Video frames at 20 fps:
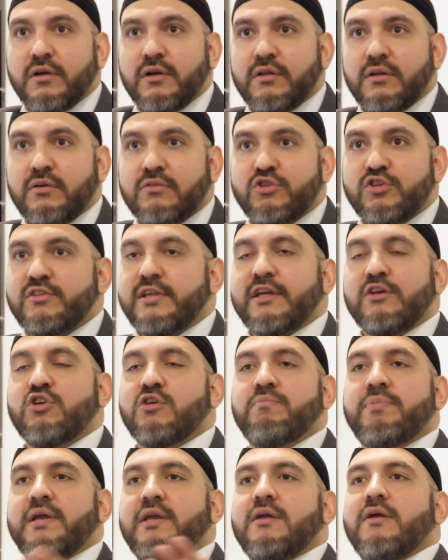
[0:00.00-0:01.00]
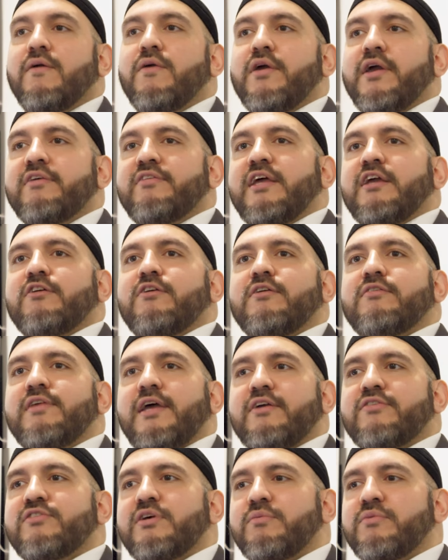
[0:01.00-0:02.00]
You know, just like you can be, it's like, it's
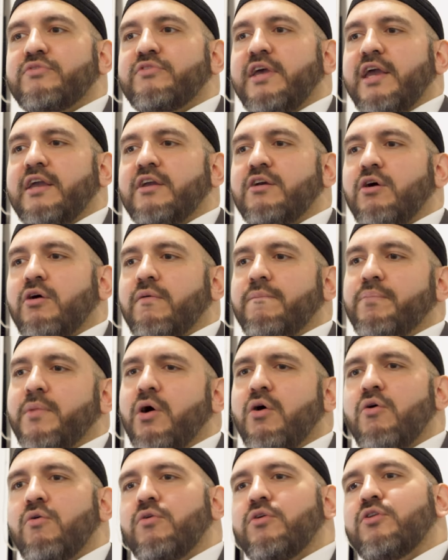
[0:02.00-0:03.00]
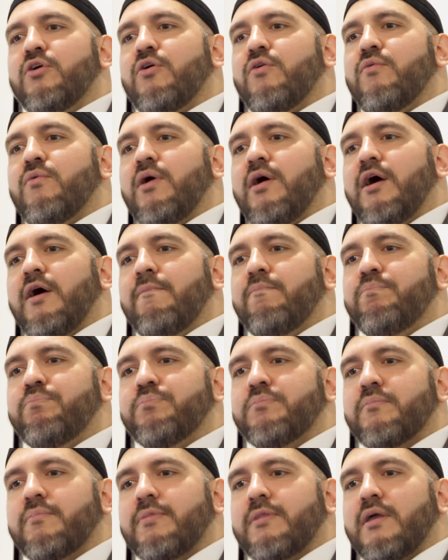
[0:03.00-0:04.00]
like someone saying, go, oh, you know, um,
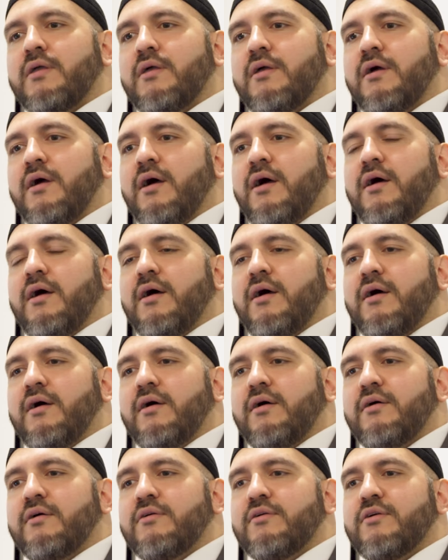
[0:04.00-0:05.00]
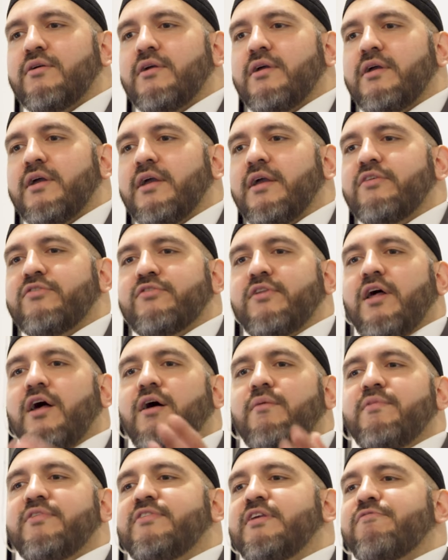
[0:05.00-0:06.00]
uh,
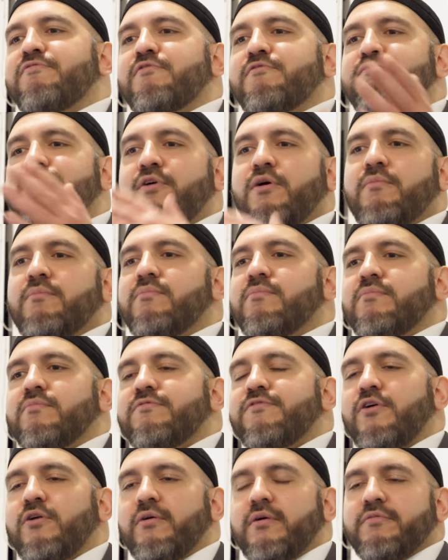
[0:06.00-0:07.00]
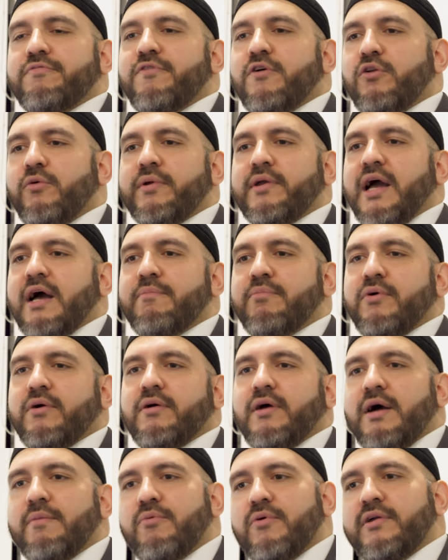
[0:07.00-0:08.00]
Islam is different from follow, following Abu,
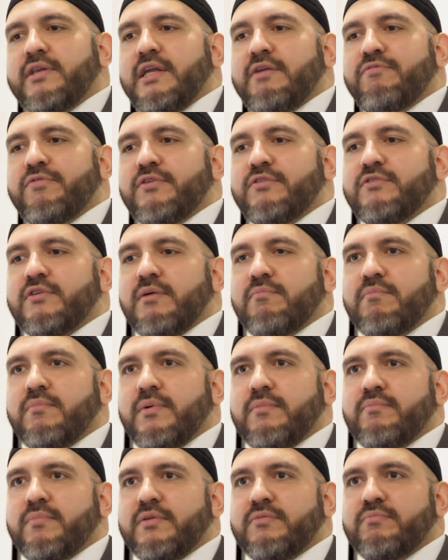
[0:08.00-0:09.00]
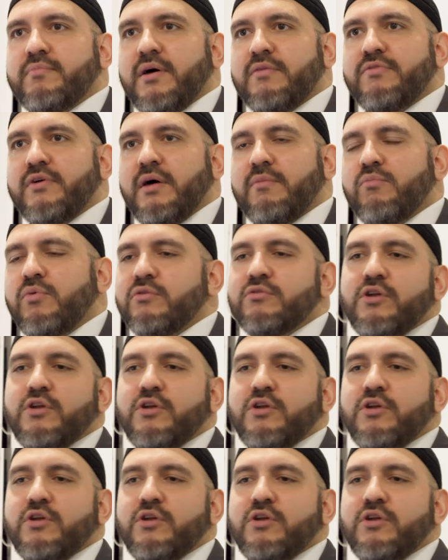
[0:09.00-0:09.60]
Abu Hanifa's um, madhab.